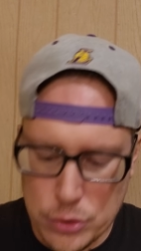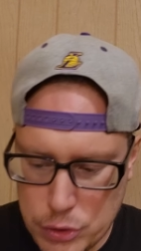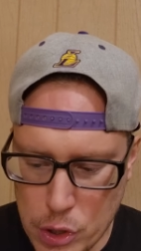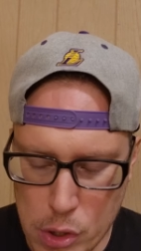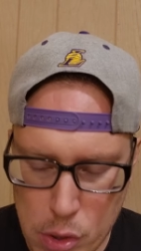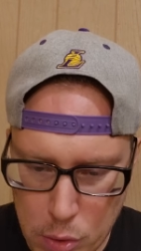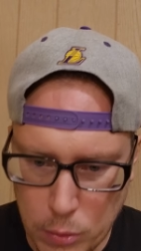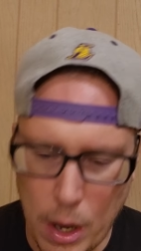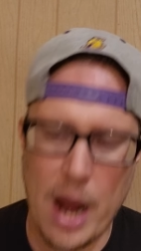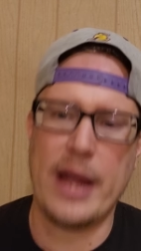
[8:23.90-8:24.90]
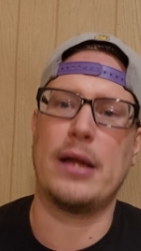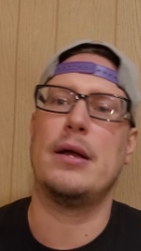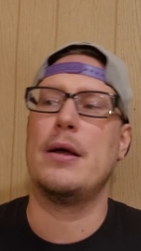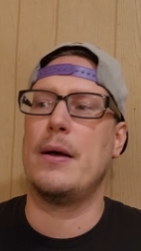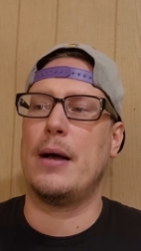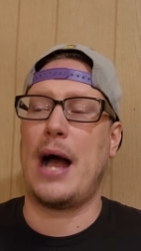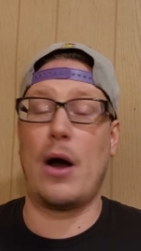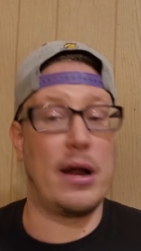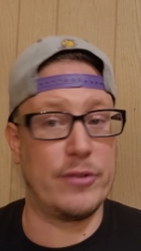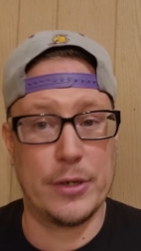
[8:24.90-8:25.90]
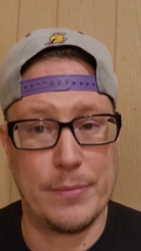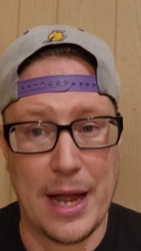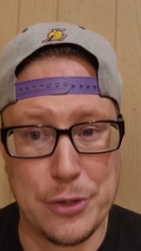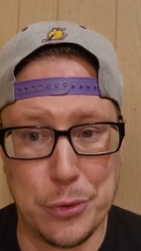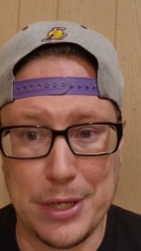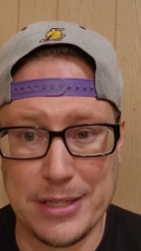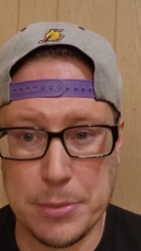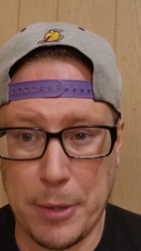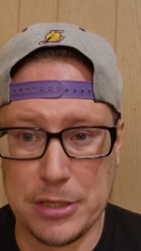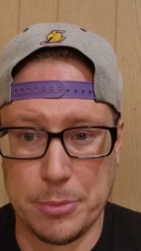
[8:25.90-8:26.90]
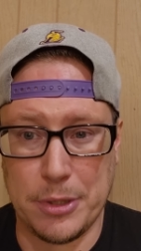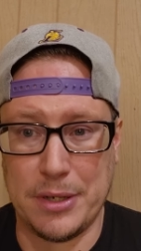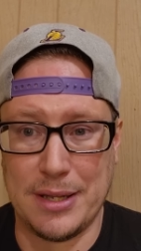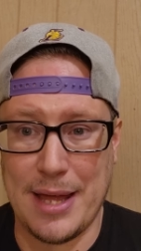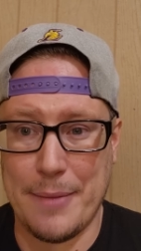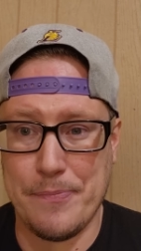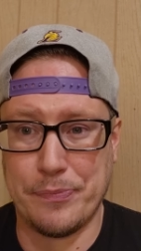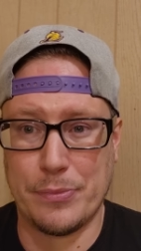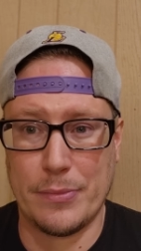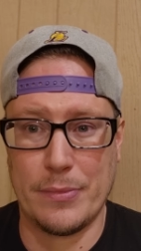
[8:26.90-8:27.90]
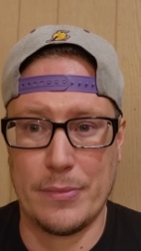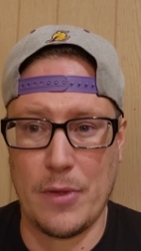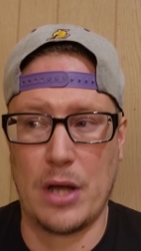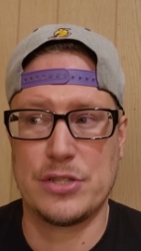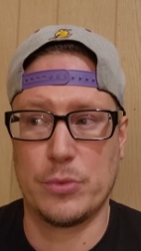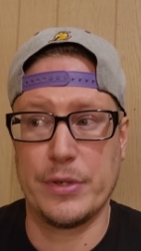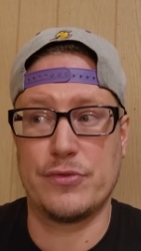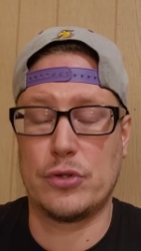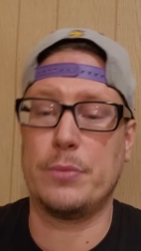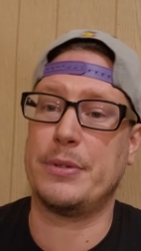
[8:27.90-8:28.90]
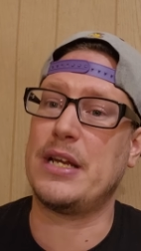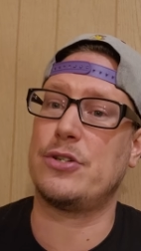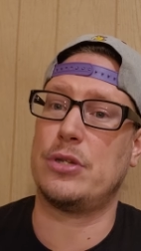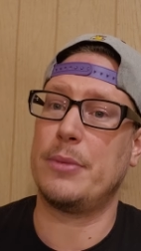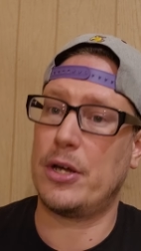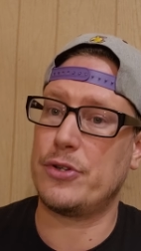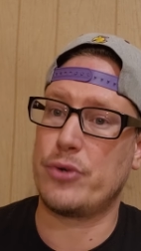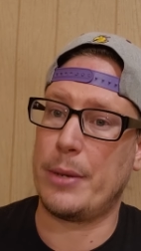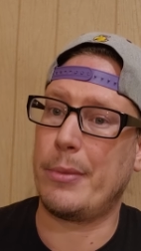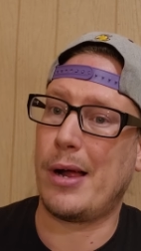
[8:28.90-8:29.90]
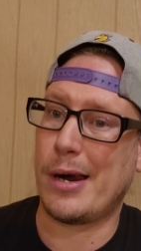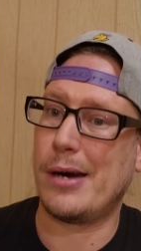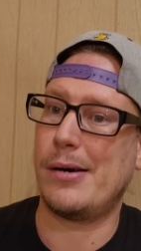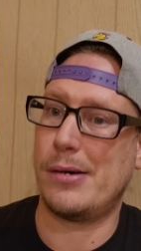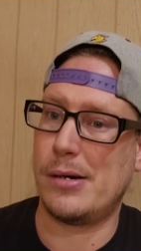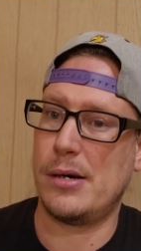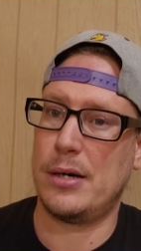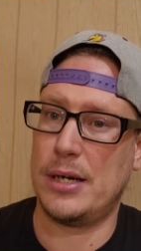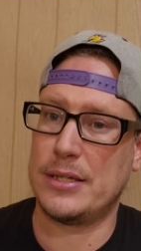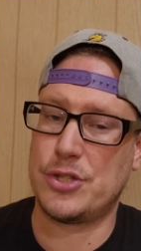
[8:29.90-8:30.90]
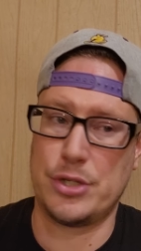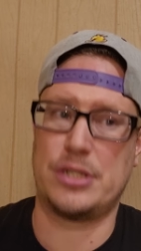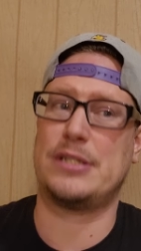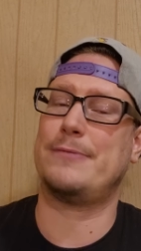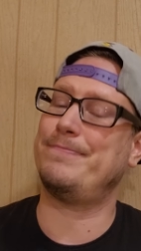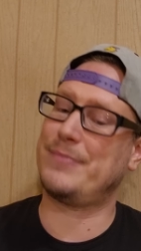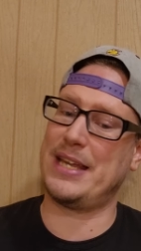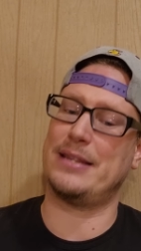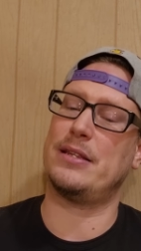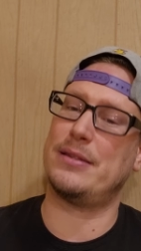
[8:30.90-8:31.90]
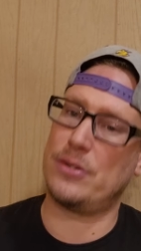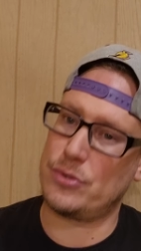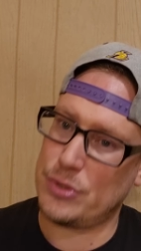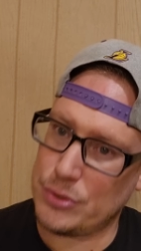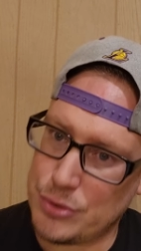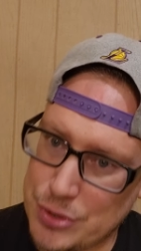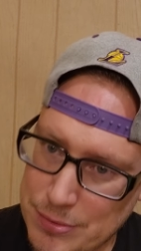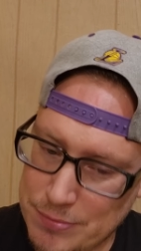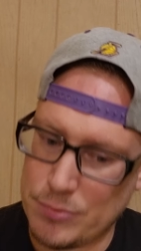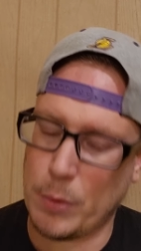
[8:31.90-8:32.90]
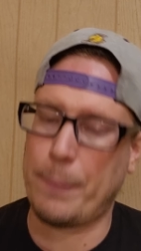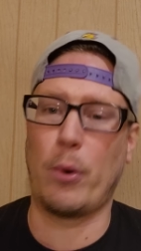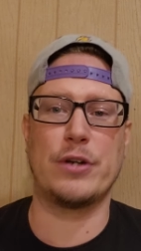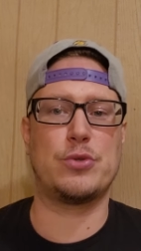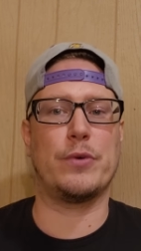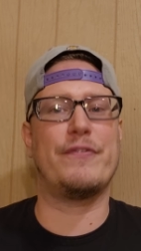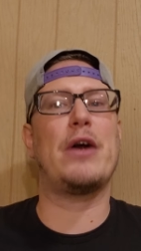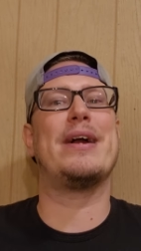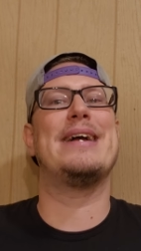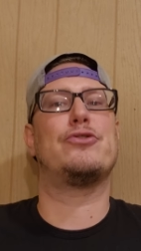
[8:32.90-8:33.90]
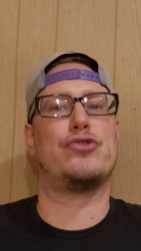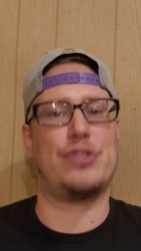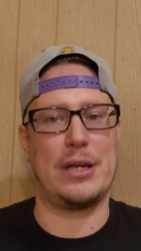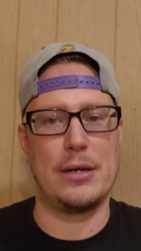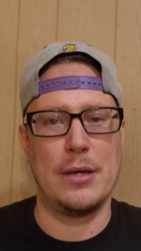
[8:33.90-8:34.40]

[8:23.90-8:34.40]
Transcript: Do right. However, I do think it's a possibility that Austin Reaves could potentially be on the trade block. It's just, again, those reports were very interesting.